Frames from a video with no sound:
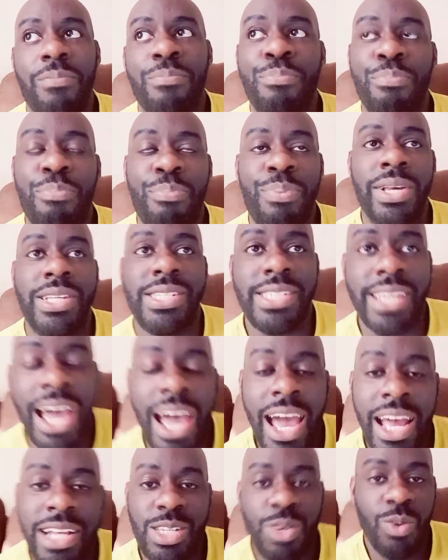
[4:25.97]

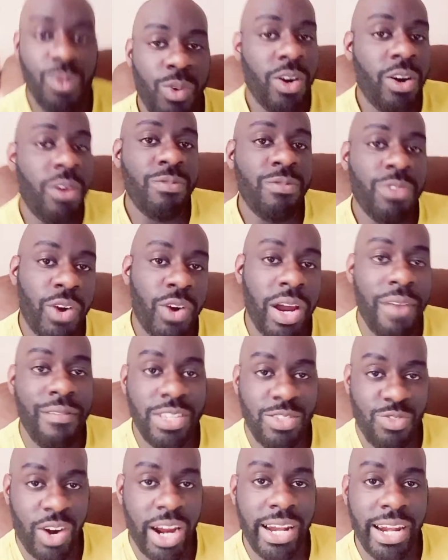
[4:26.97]
the
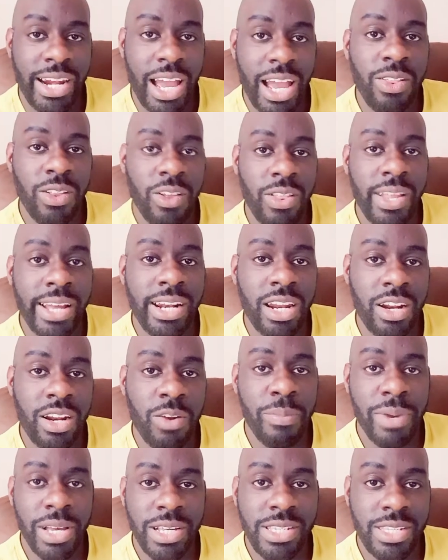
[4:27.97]
Ravens right now look like they're the
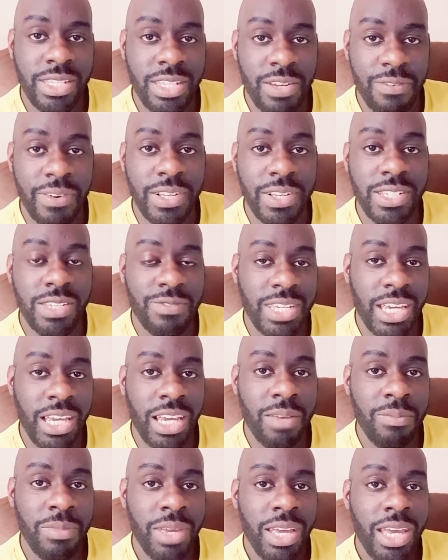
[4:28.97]
best defensive
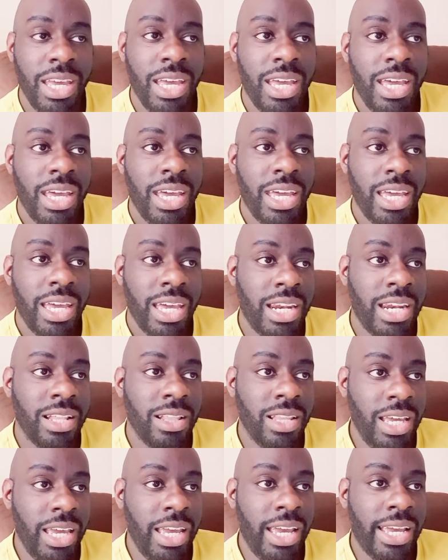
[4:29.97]
team in the
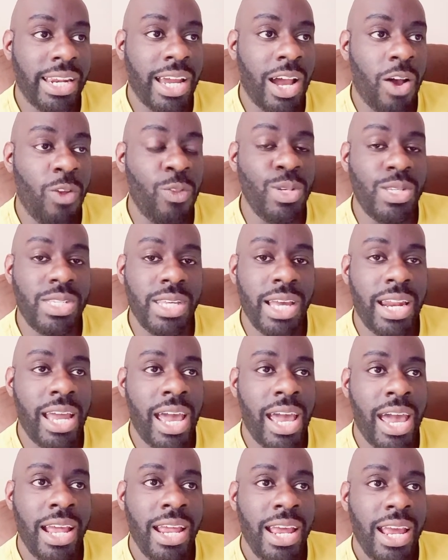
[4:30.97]
league. And I only say
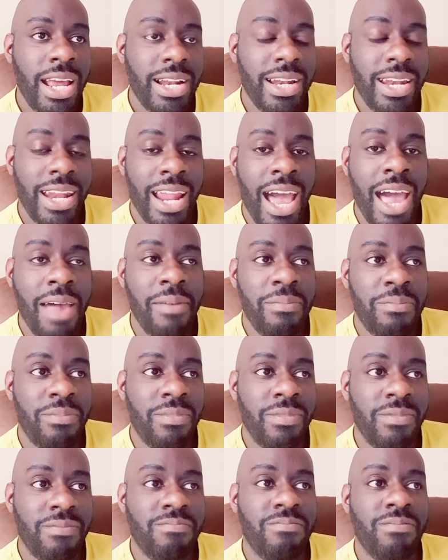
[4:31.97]
that not,
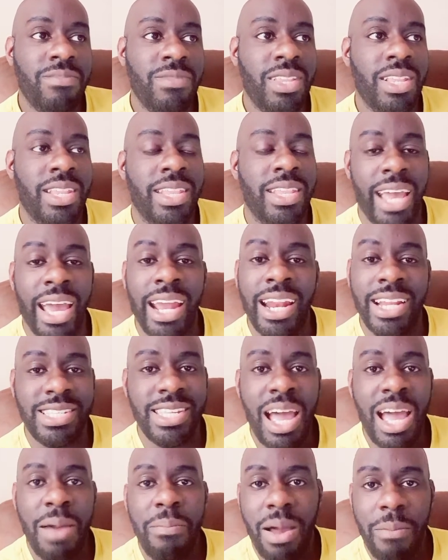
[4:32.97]
and it's
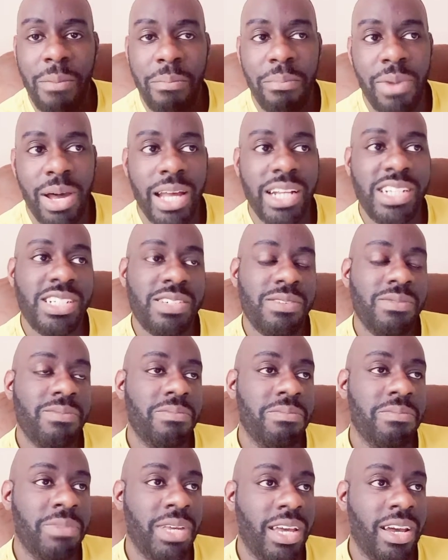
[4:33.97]
not by much
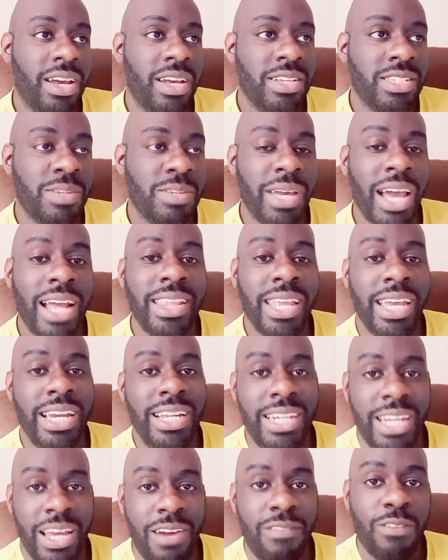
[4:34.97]
because, I mean, I
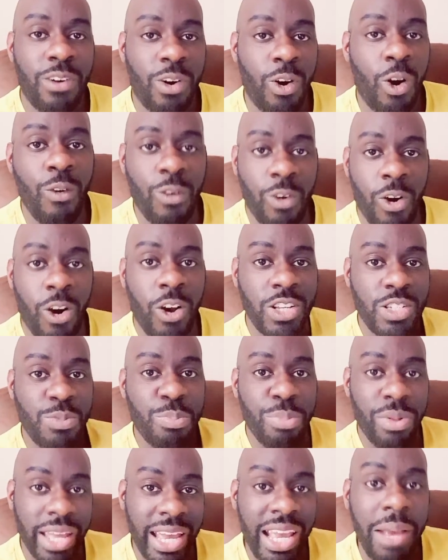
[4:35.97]
think Denver overall has
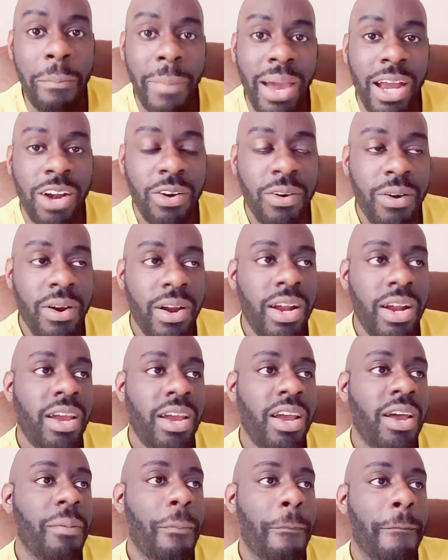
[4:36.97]
played better,
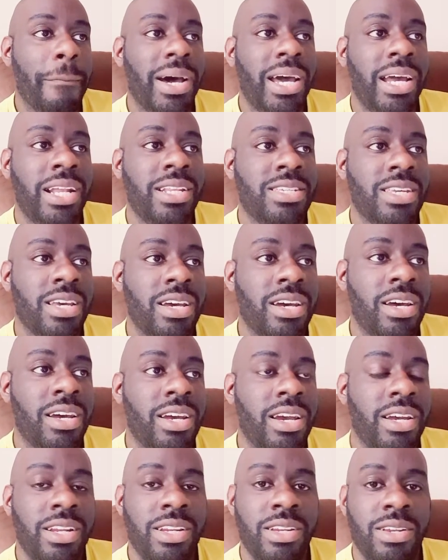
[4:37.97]
but
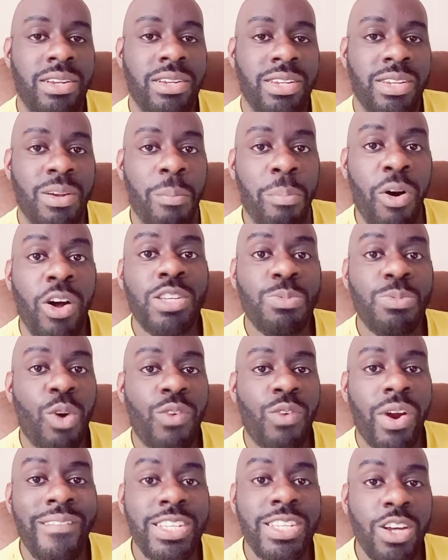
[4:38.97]
the Baltimore
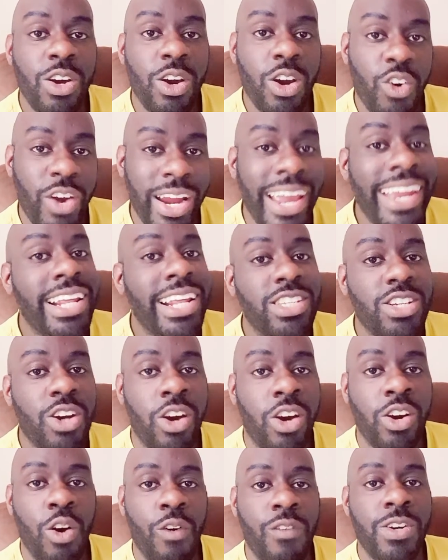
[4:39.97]
Ravens are creating
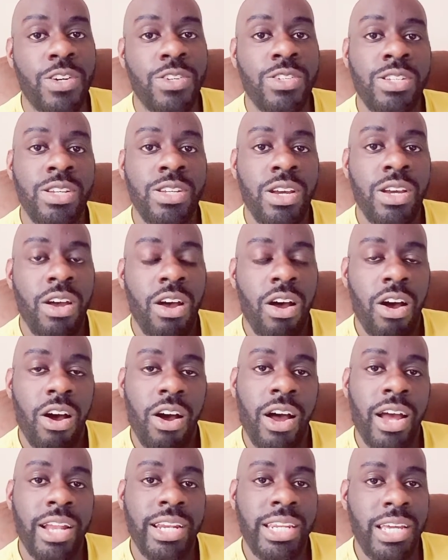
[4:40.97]
turnovers
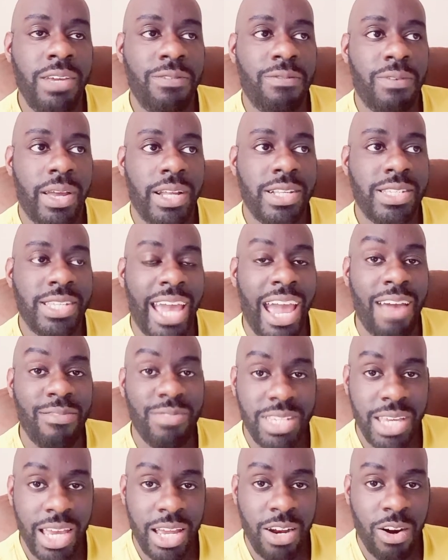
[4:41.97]
on defense. They have
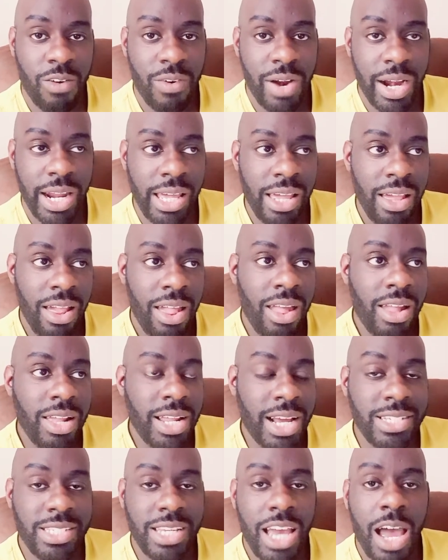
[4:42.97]
10 already.
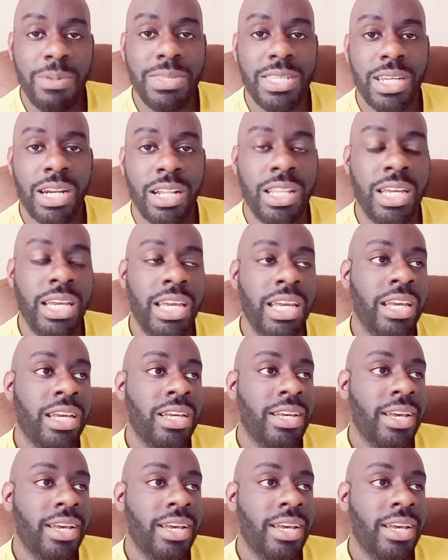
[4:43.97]
That's tops in the league.